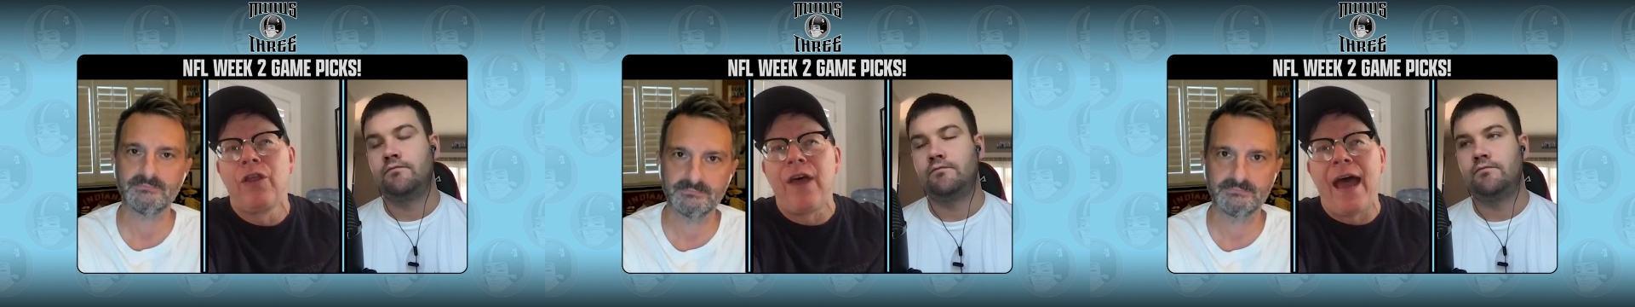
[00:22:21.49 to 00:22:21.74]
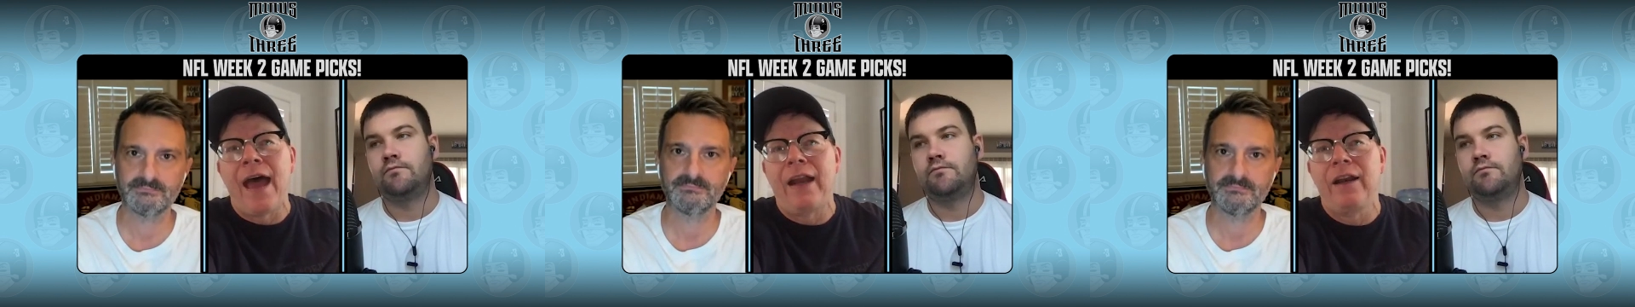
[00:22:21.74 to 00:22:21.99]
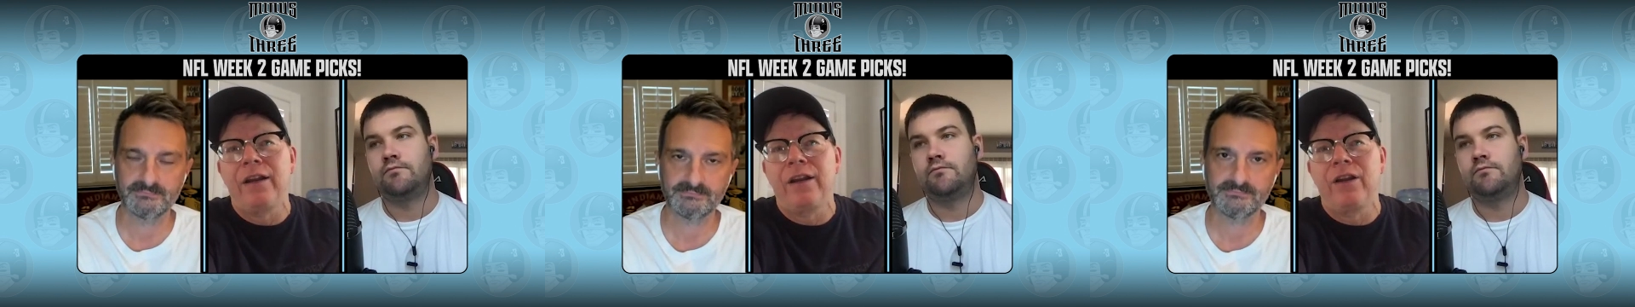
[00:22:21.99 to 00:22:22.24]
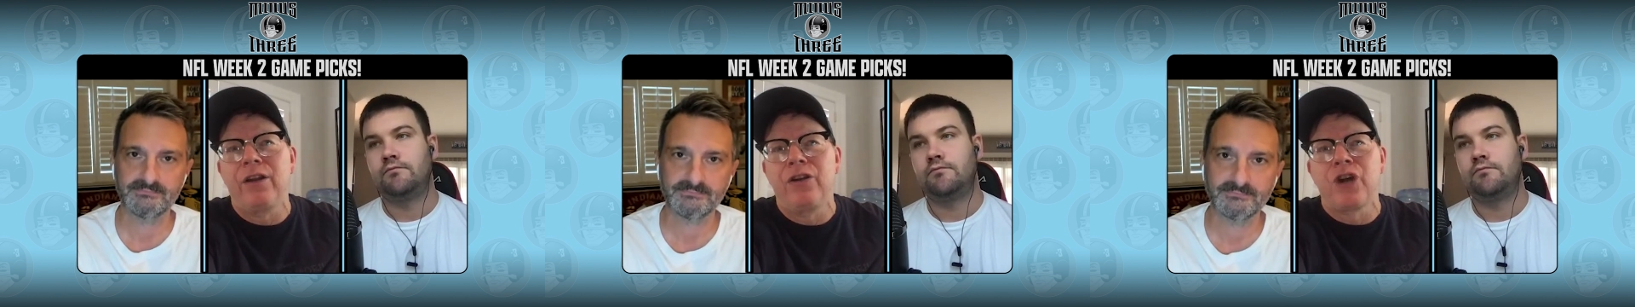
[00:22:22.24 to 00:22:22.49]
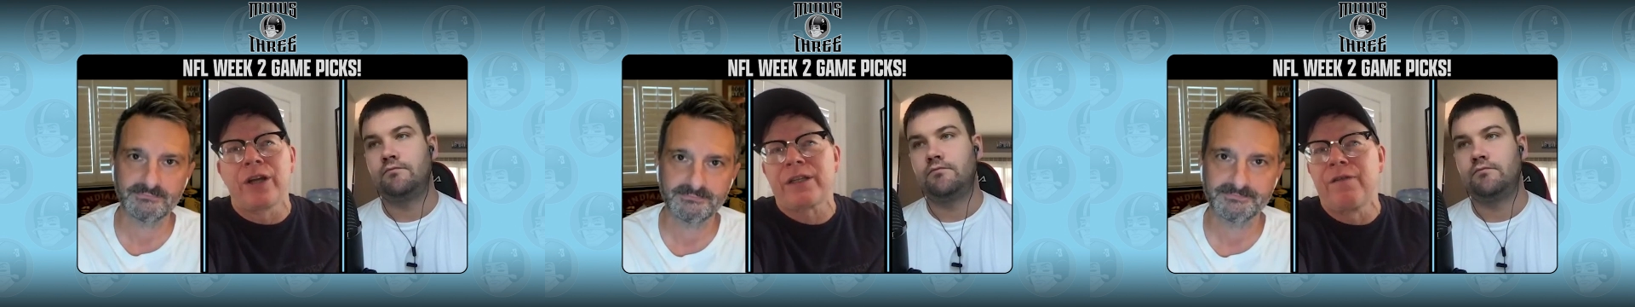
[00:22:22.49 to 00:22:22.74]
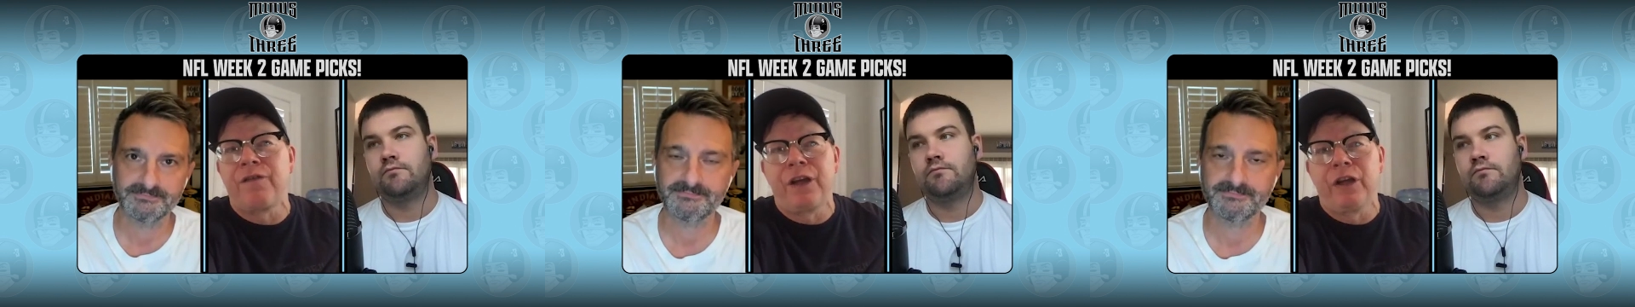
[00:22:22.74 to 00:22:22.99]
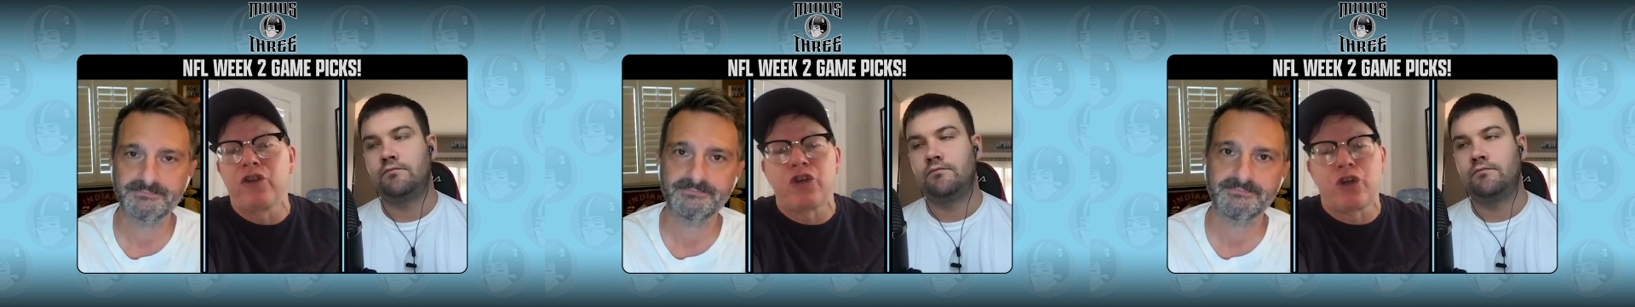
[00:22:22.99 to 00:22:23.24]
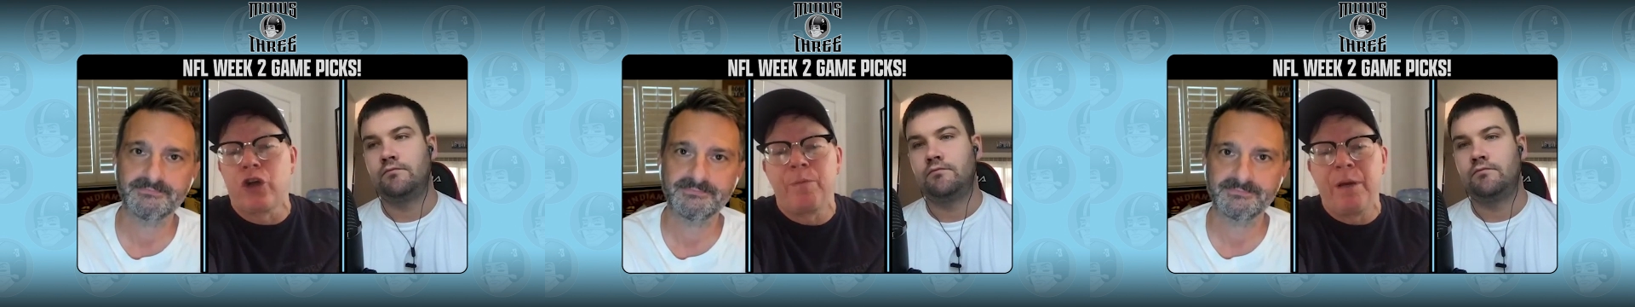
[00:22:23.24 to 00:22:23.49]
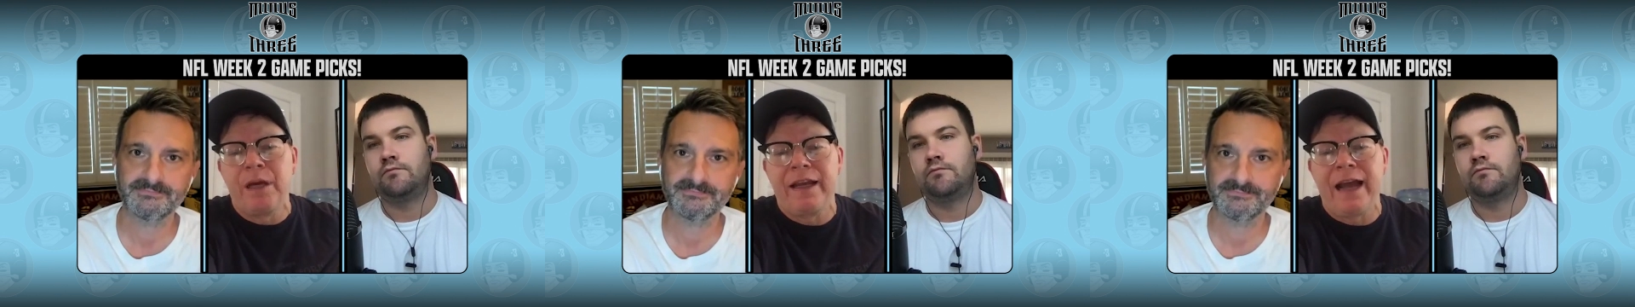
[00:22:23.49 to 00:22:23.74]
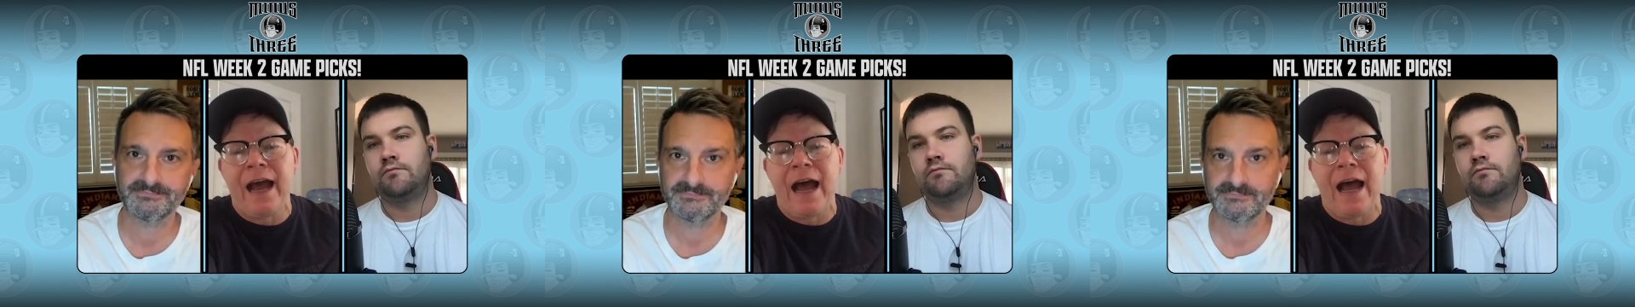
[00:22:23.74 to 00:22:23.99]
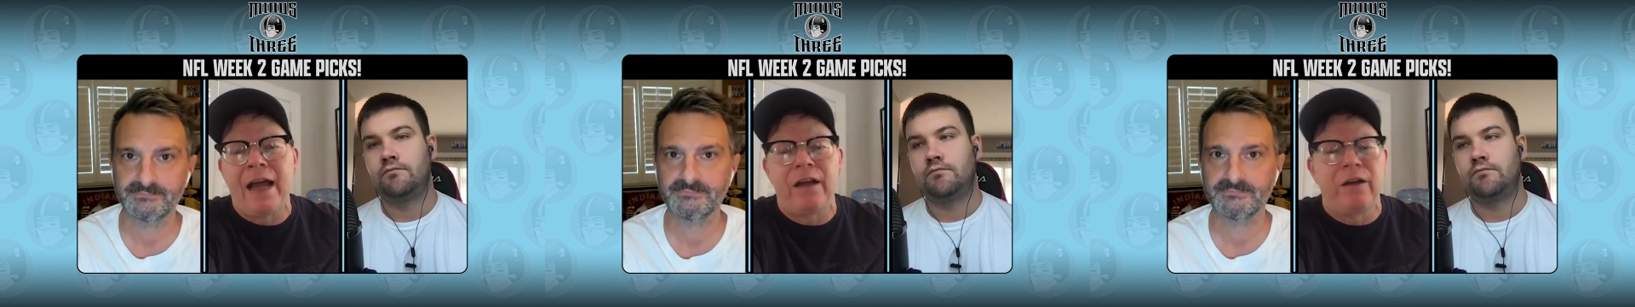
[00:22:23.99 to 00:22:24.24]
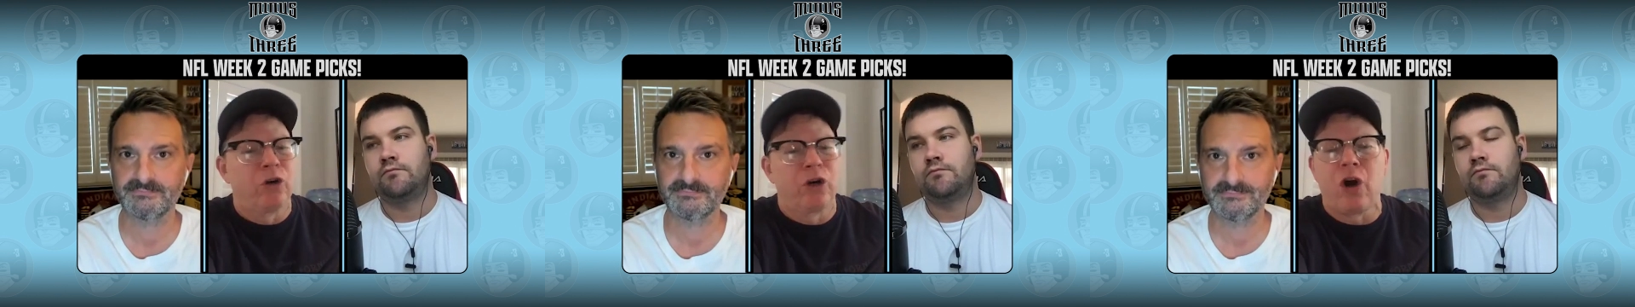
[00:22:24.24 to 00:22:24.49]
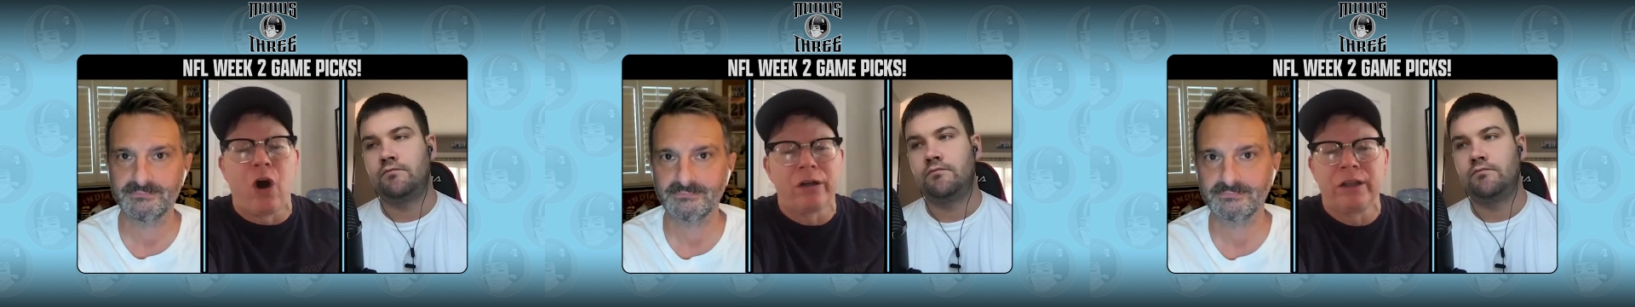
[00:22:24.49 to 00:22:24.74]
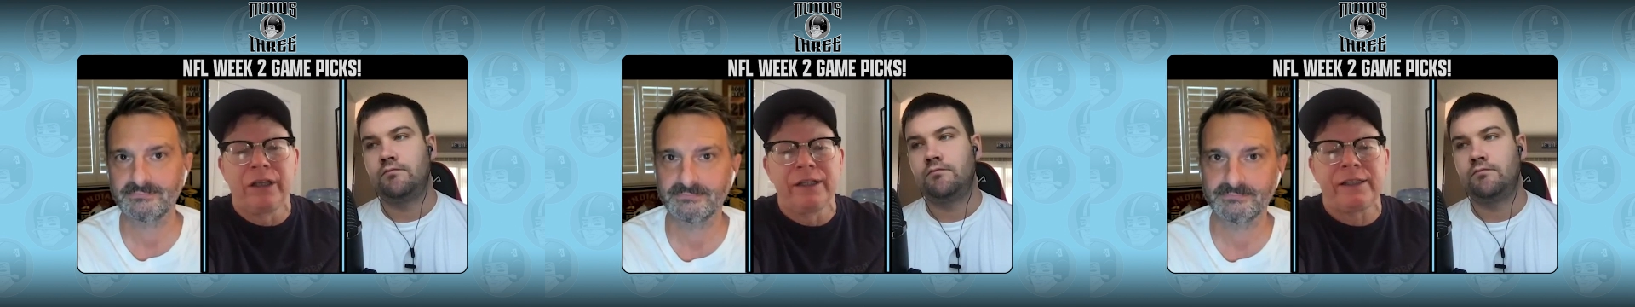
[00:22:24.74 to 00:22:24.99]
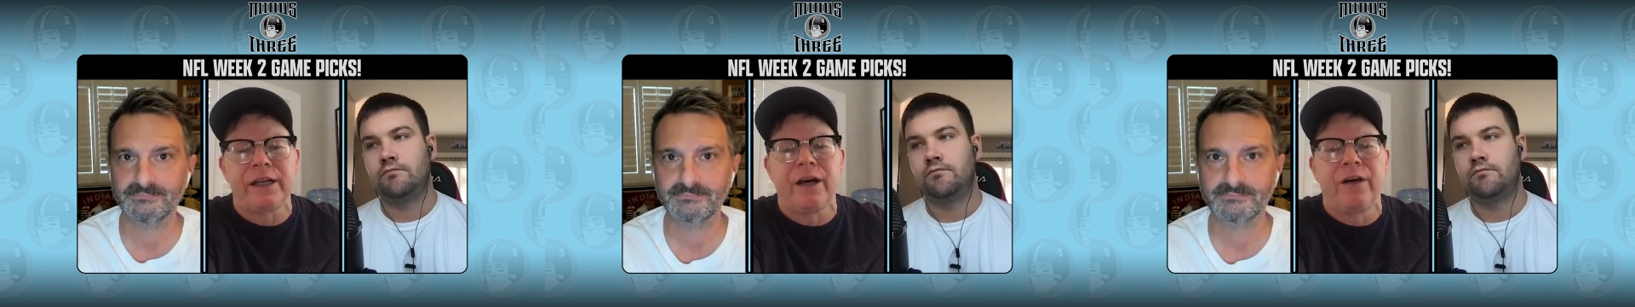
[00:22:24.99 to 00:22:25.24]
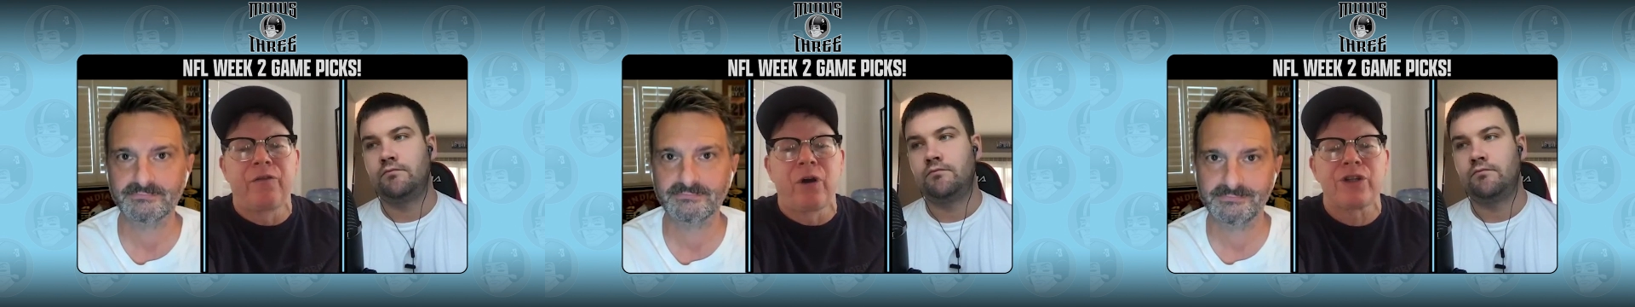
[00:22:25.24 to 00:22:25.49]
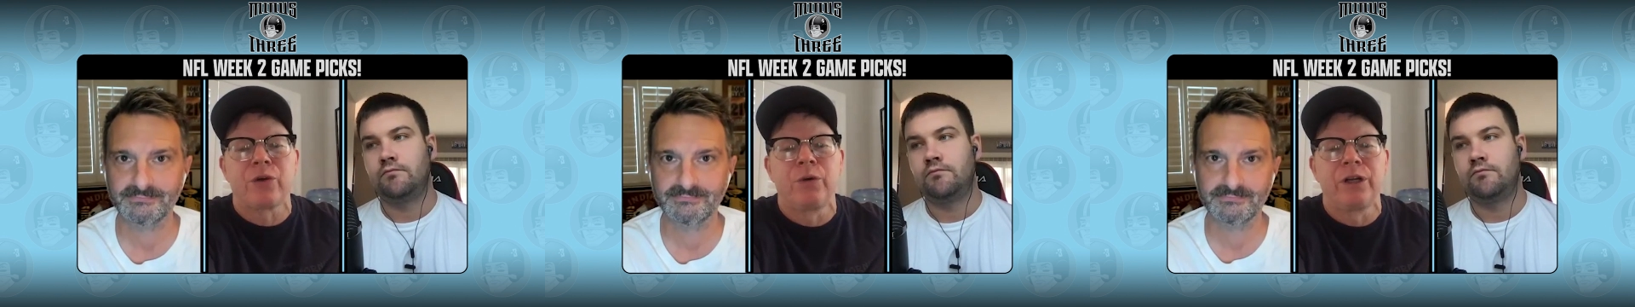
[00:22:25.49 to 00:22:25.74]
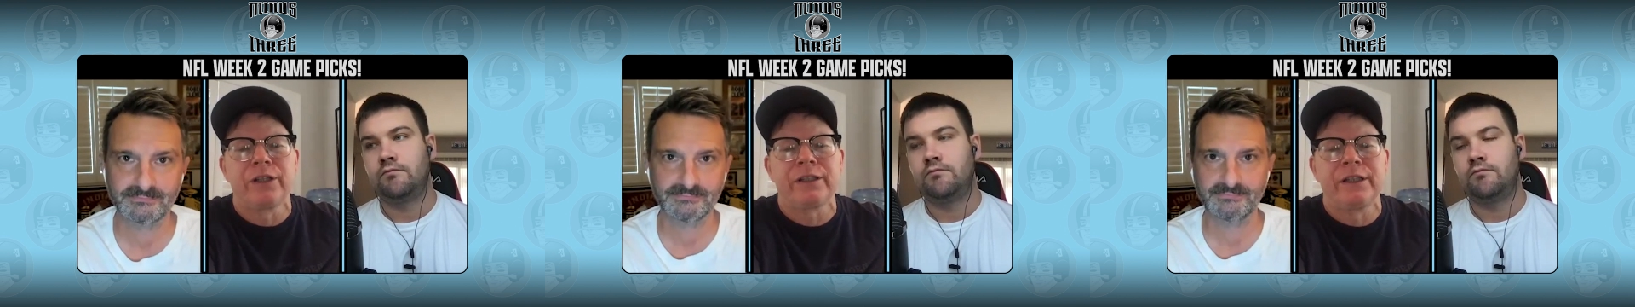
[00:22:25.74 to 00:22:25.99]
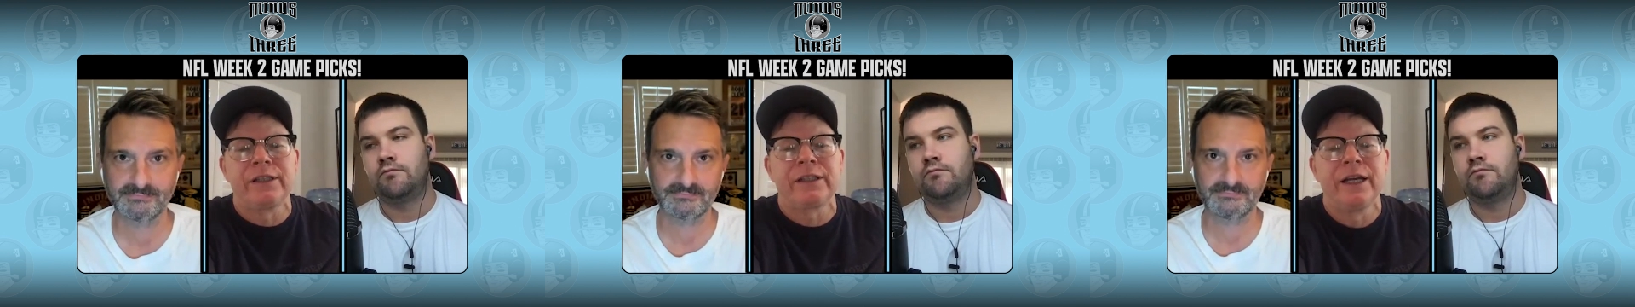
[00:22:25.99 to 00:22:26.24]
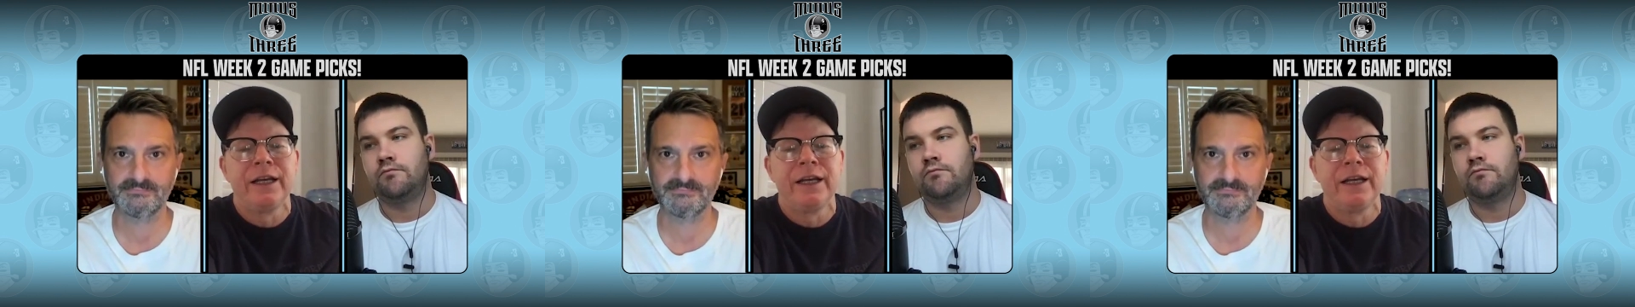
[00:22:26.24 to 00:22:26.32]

Speaker 1: that Justin Fields should be the guy, regardless of Russell Wilson's